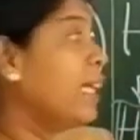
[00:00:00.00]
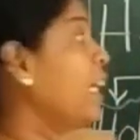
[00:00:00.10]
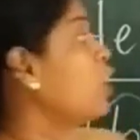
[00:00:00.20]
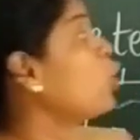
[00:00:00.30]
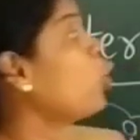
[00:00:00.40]

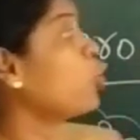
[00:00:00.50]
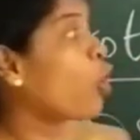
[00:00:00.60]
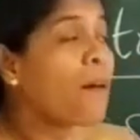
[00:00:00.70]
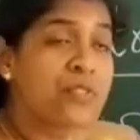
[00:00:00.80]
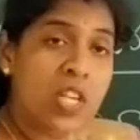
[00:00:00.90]

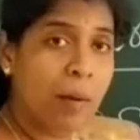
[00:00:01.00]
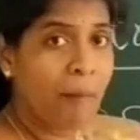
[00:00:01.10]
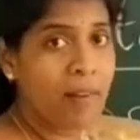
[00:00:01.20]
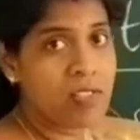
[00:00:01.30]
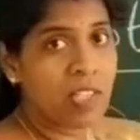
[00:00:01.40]
heterotrophs are
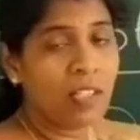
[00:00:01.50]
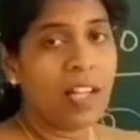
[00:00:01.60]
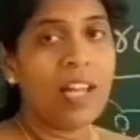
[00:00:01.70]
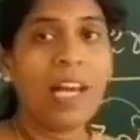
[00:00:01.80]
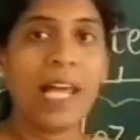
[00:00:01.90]

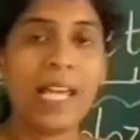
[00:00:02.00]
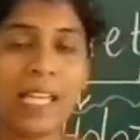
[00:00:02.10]
present like